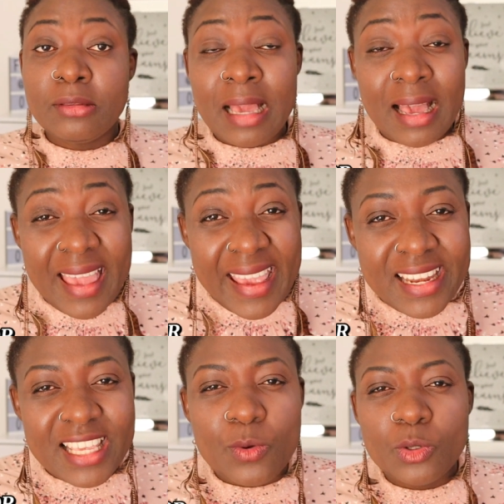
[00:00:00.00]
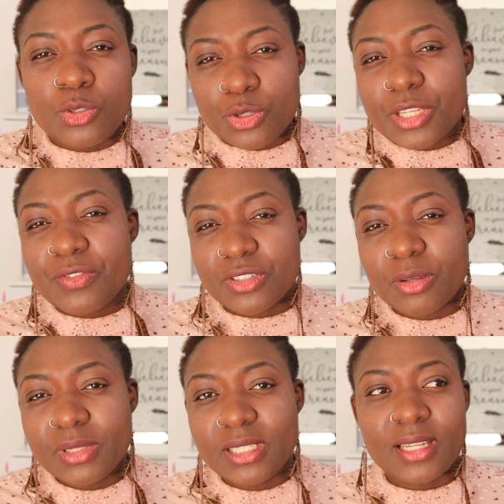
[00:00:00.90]
That heading you want to use for
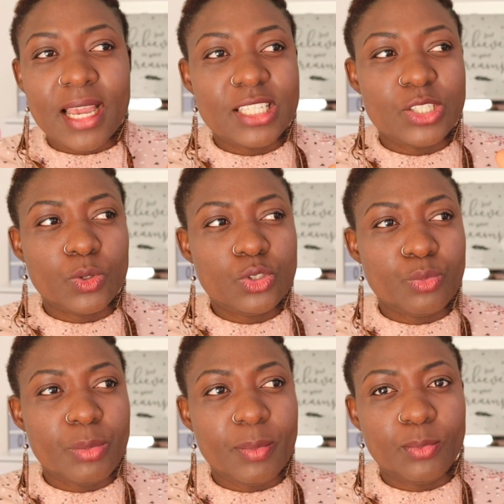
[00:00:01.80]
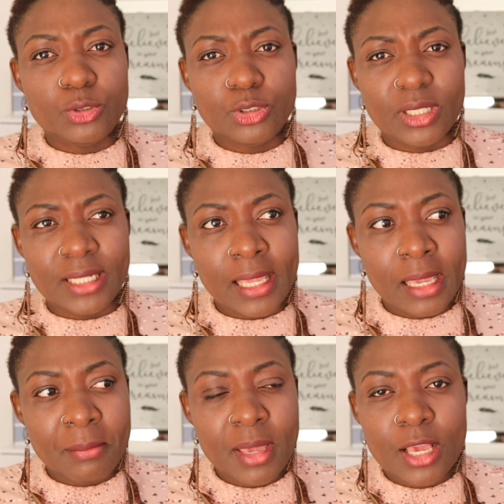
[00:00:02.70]
something nice. You want to maybe put your
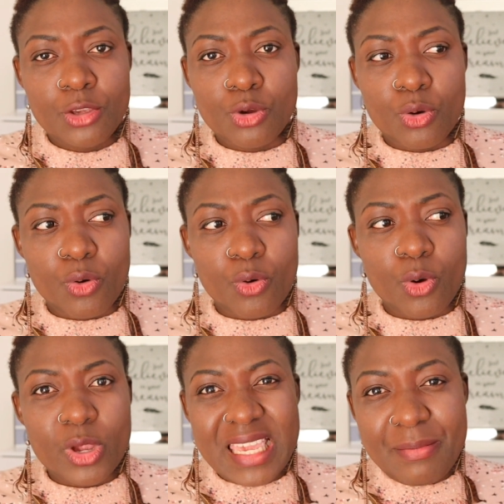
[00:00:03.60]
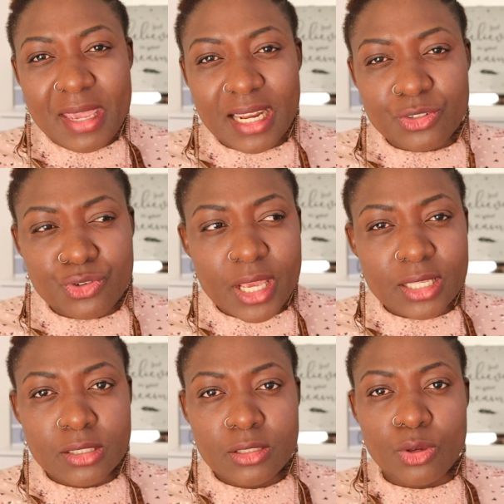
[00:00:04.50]
name, your email
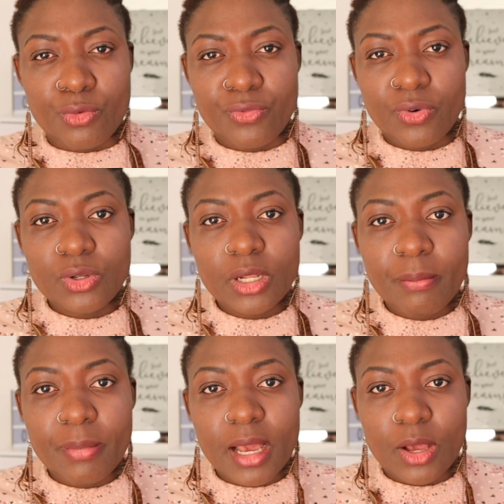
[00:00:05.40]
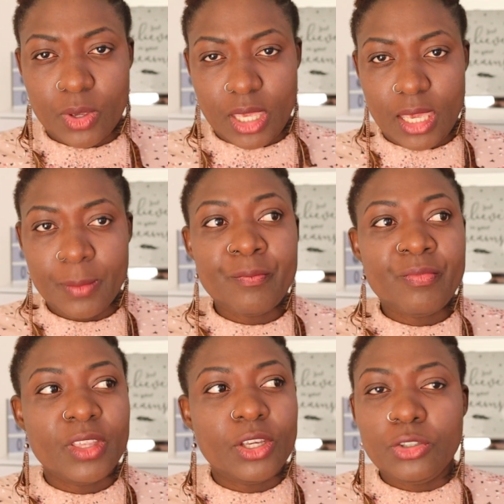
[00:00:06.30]
address, your phone number. Okay,
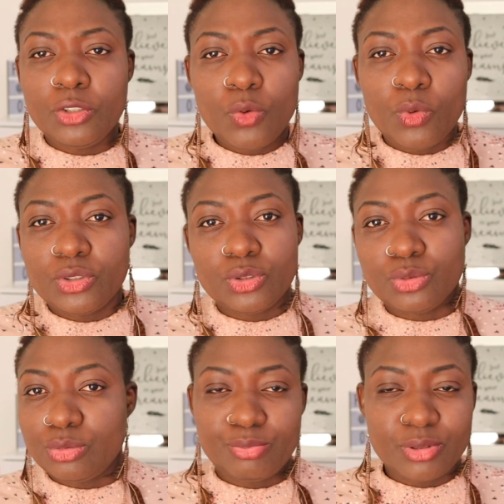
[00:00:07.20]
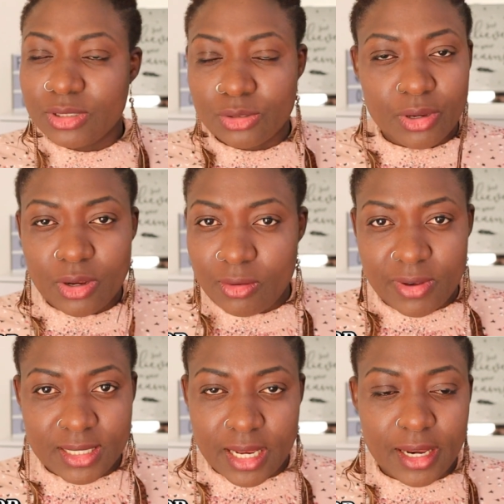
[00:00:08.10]
you don't want to put curriculum
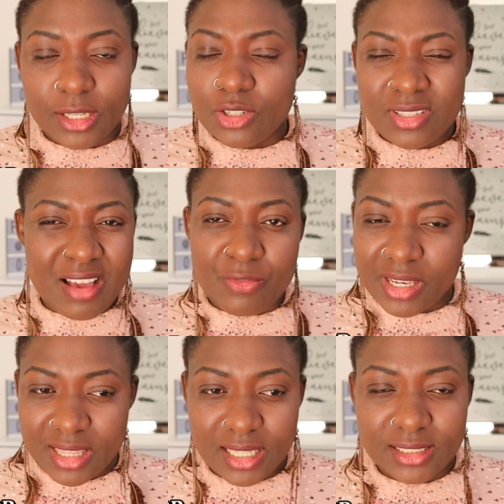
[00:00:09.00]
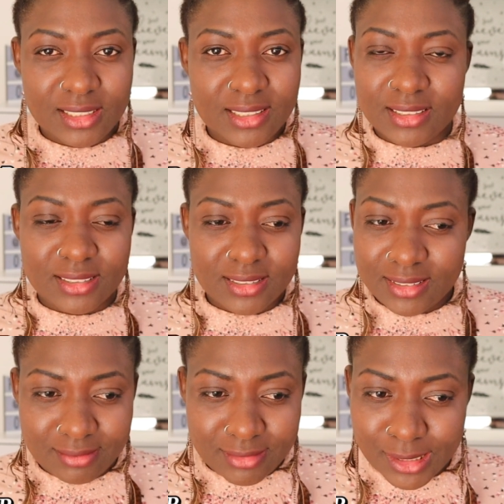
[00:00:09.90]
vitae. Just avoid that. It
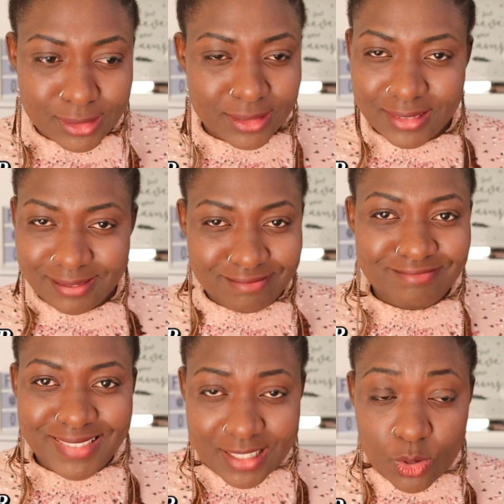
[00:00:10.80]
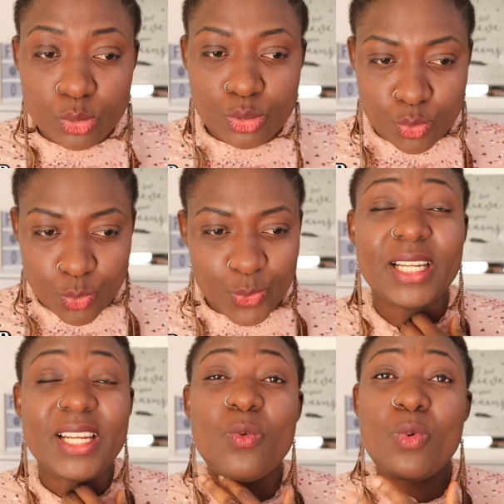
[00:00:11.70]
is not. That's old school.
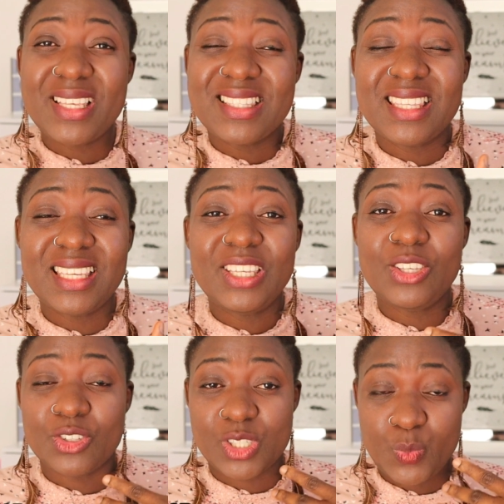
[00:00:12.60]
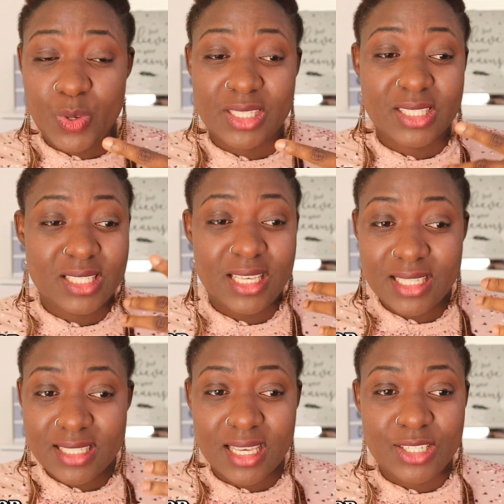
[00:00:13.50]
Actually wasting your space.
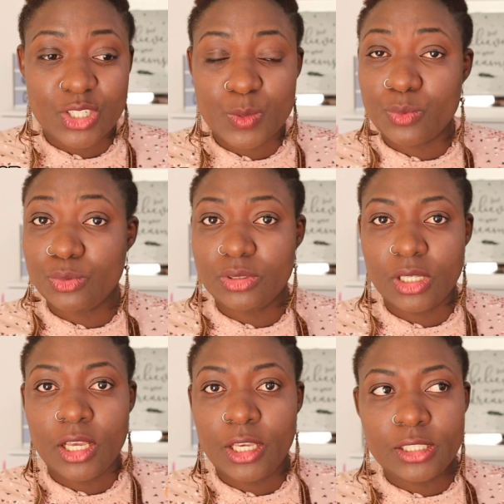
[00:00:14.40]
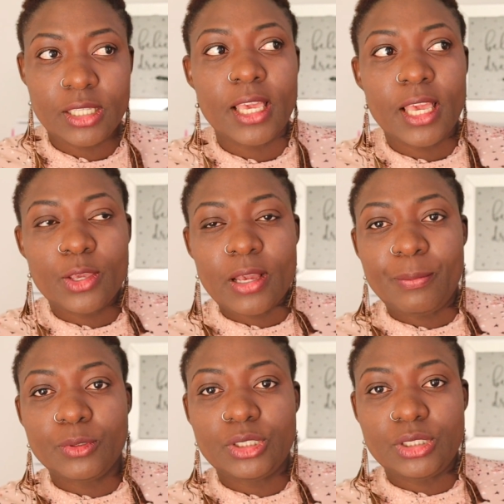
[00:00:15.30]
Instead, just put. You see, you
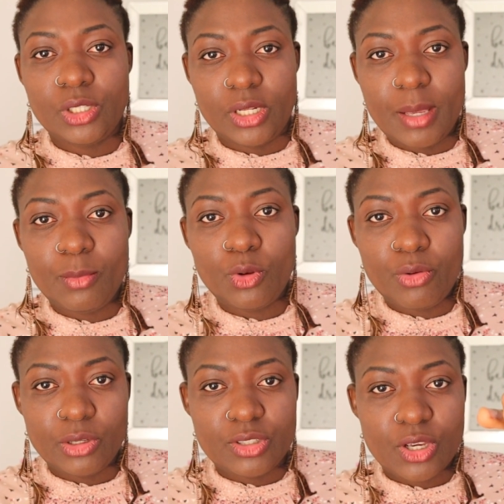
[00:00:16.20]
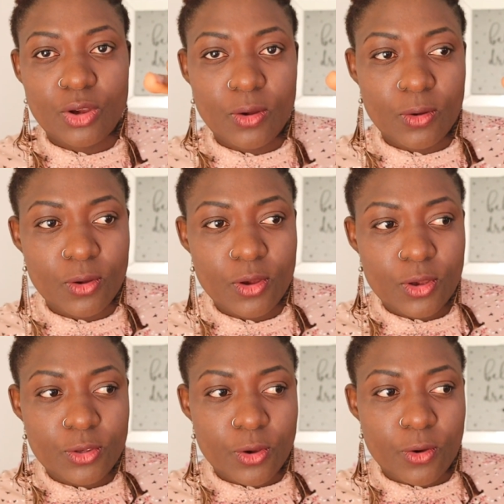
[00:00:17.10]
can put your name, GLORIA OTIKOR,
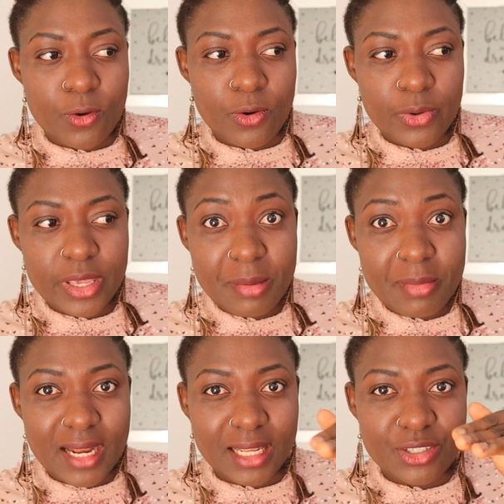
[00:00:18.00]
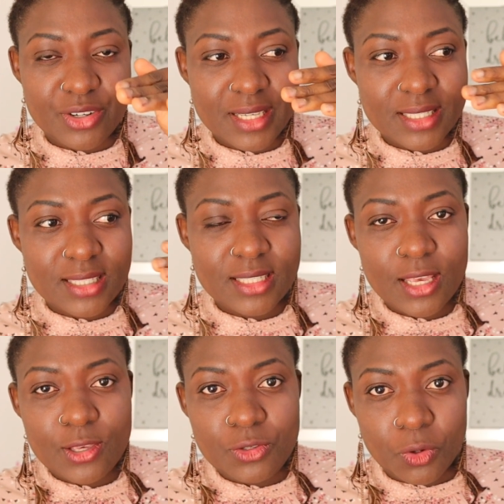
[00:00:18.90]
your email address,
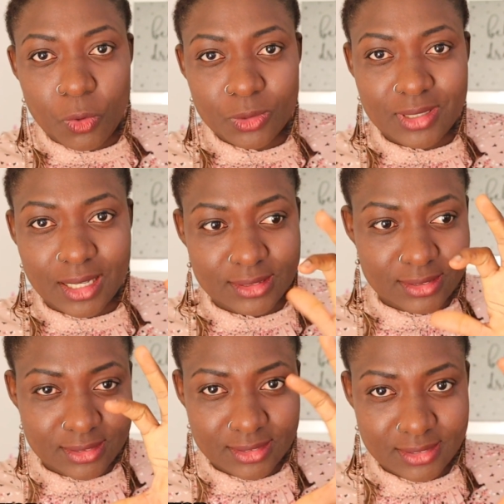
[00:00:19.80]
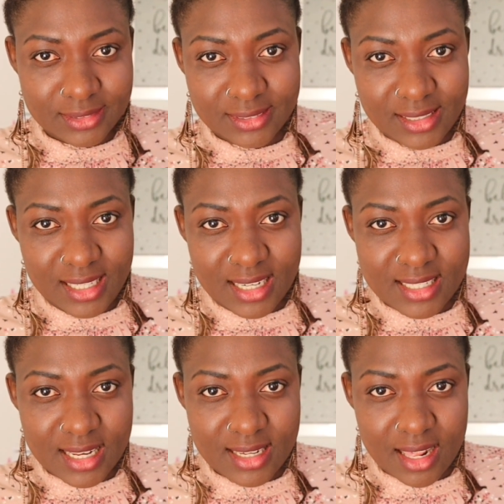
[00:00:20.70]
your contacts in the
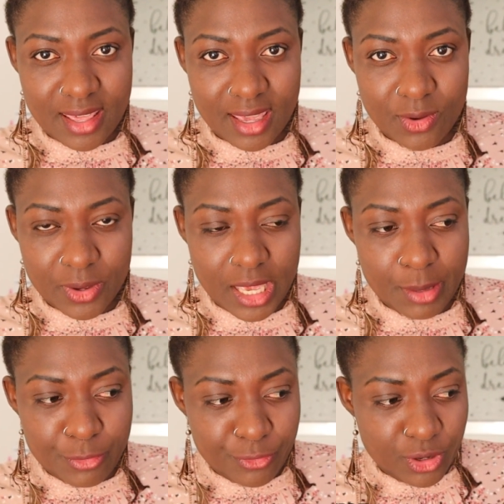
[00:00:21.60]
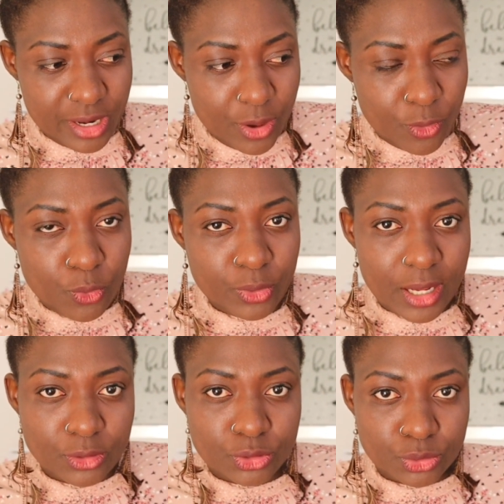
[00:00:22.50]
center there, okay, before you now go
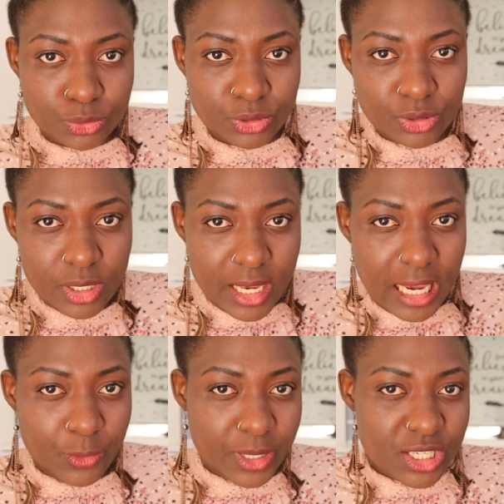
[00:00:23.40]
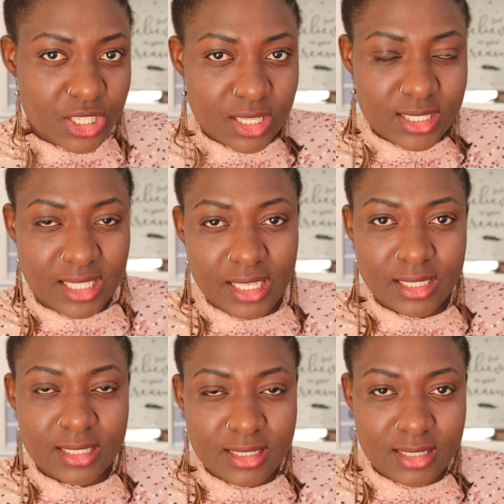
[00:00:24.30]
down to education,
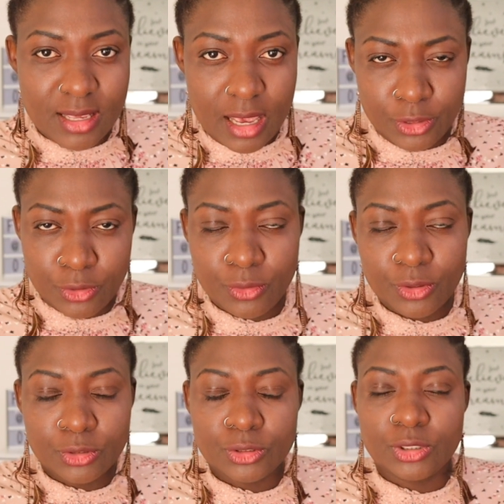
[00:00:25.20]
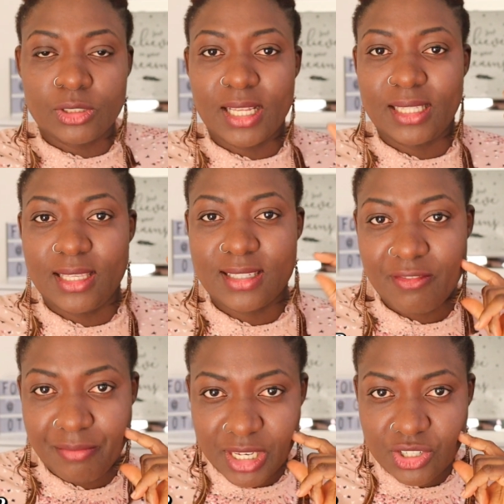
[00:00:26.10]
skills, all those other things
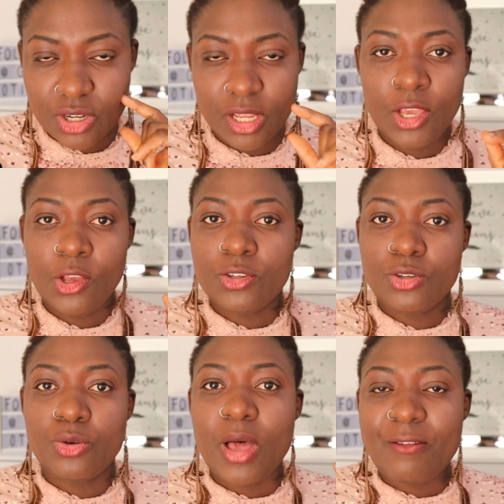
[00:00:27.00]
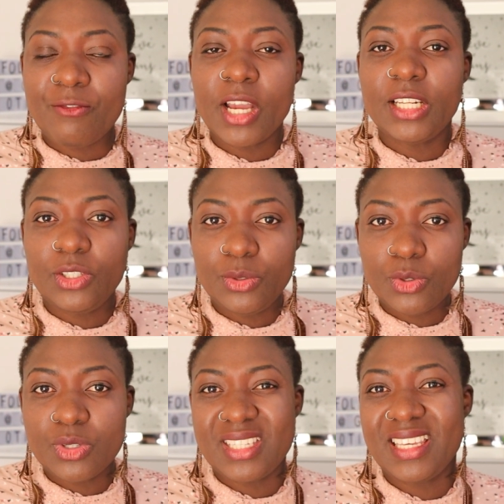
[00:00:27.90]
I've mentioned. So avoid
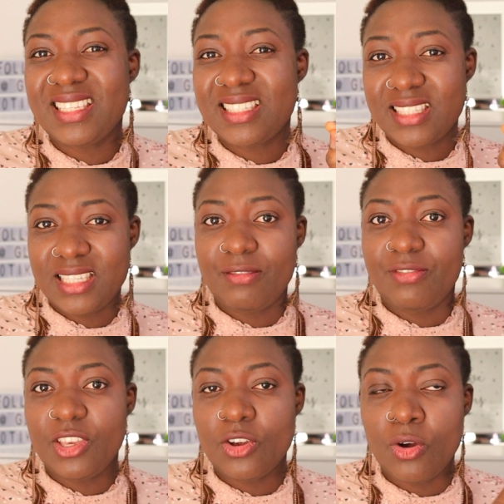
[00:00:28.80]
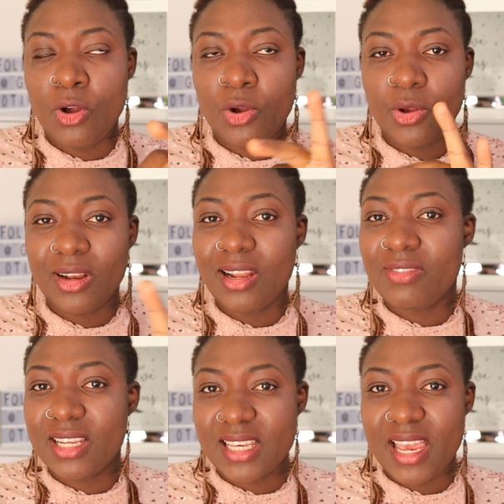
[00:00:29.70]
using CV or curriculum
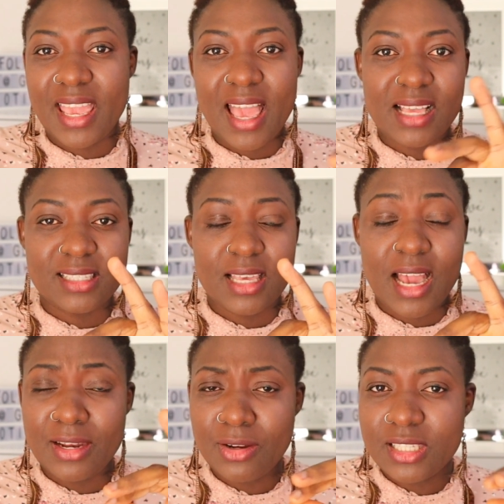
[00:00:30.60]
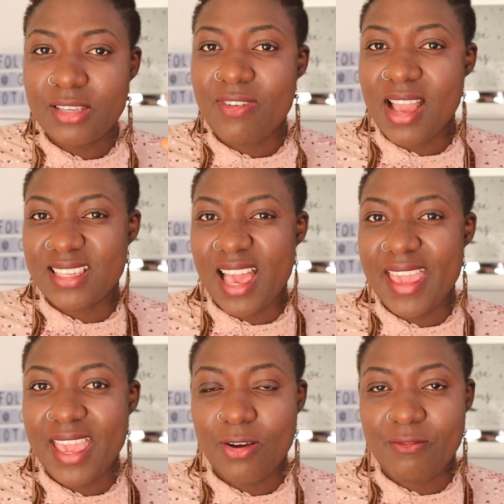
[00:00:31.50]
vitae A as, I don't know, is it vitae
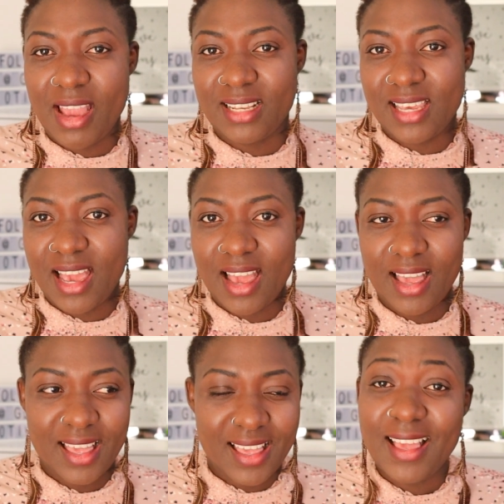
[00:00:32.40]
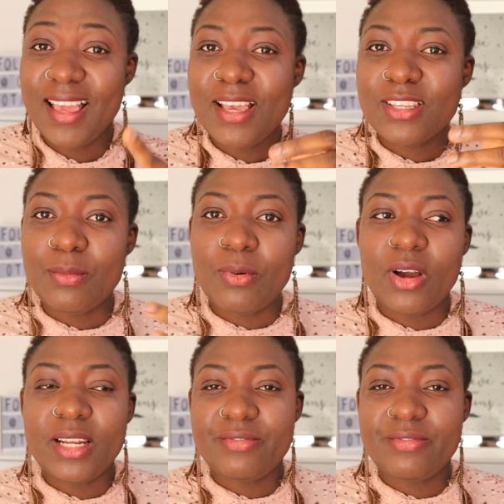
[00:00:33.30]
A or vitae? Some people call